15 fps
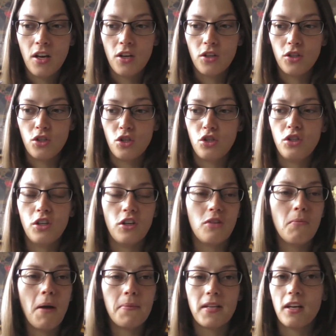because you
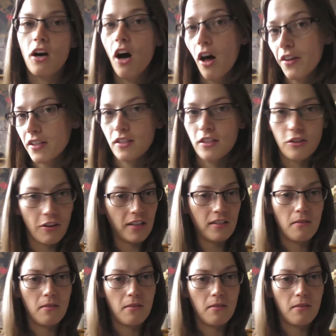might be saying, oh, this is great,